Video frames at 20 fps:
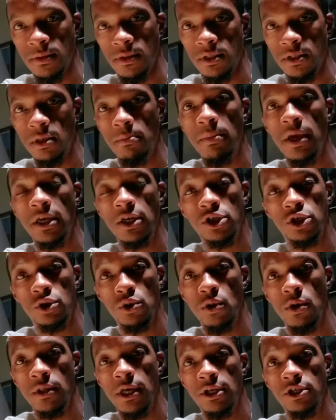to make
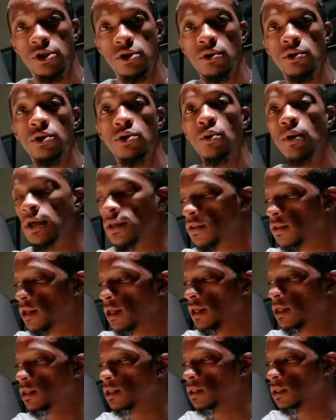sure that you're doing
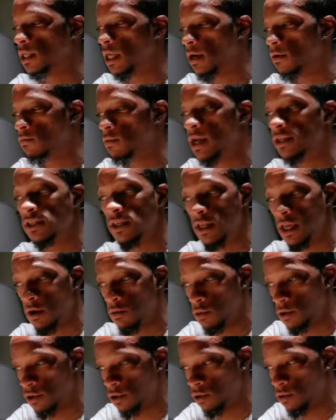things that resonate
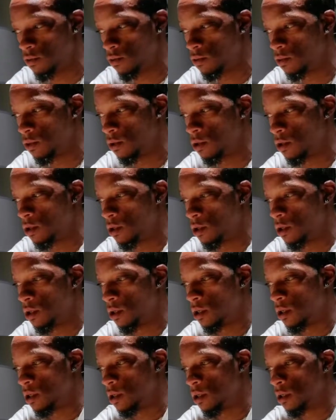with you.
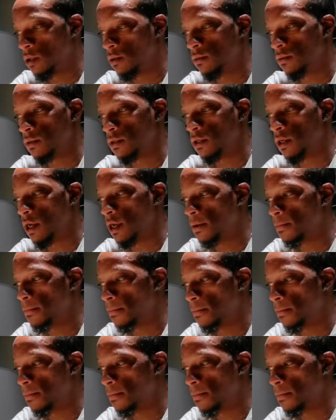Okay?